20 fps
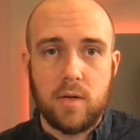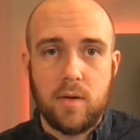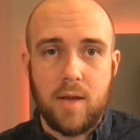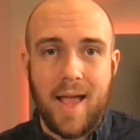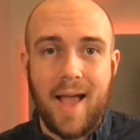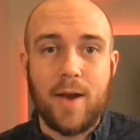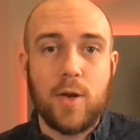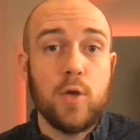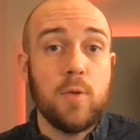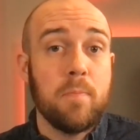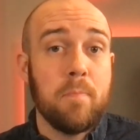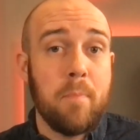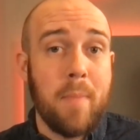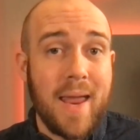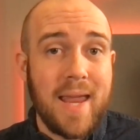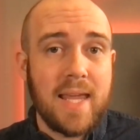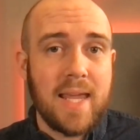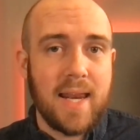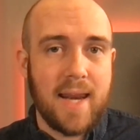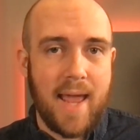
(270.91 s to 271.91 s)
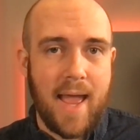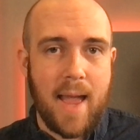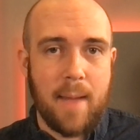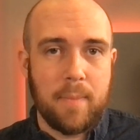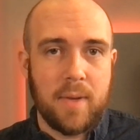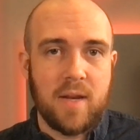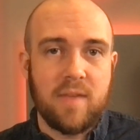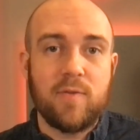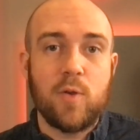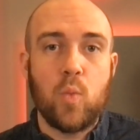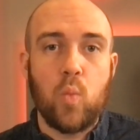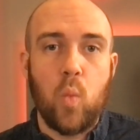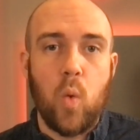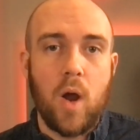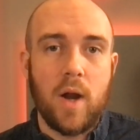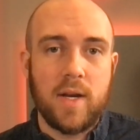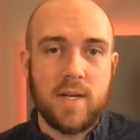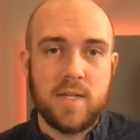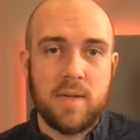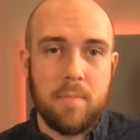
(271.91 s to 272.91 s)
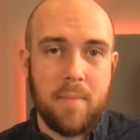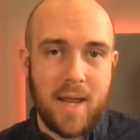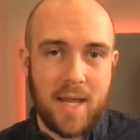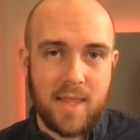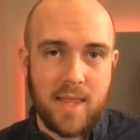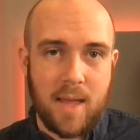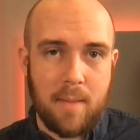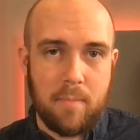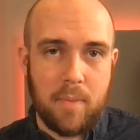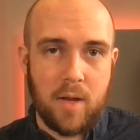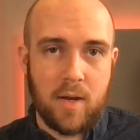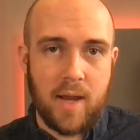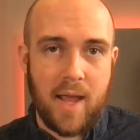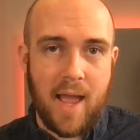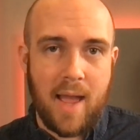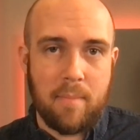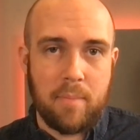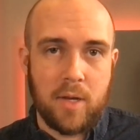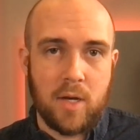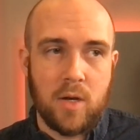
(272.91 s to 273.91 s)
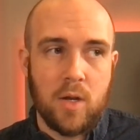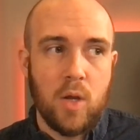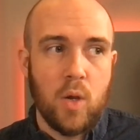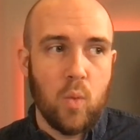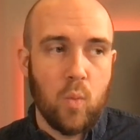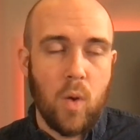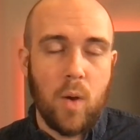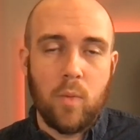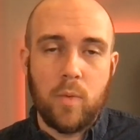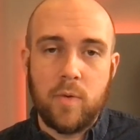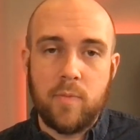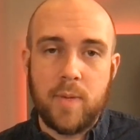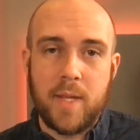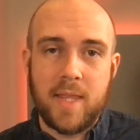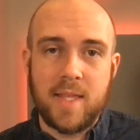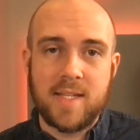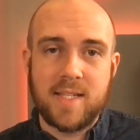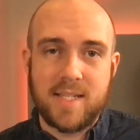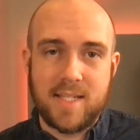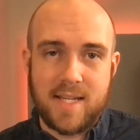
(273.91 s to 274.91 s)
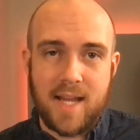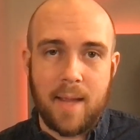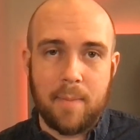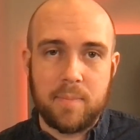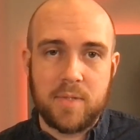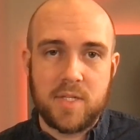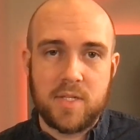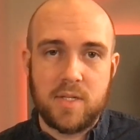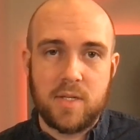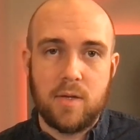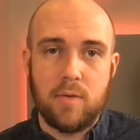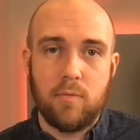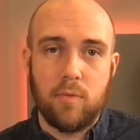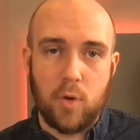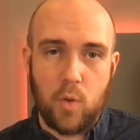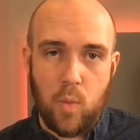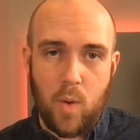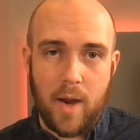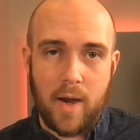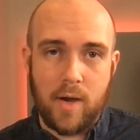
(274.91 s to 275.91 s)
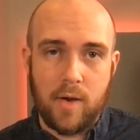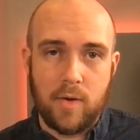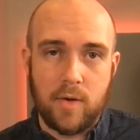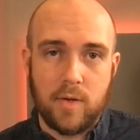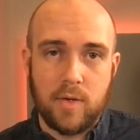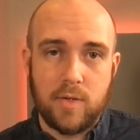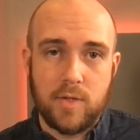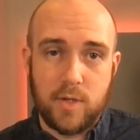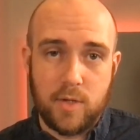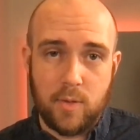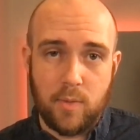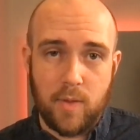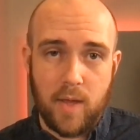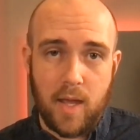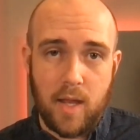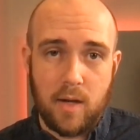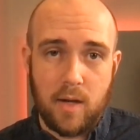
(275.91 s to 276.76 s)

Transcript: How do you make it happen? If you wanted to make that bug happen, what would be the steps required to do that?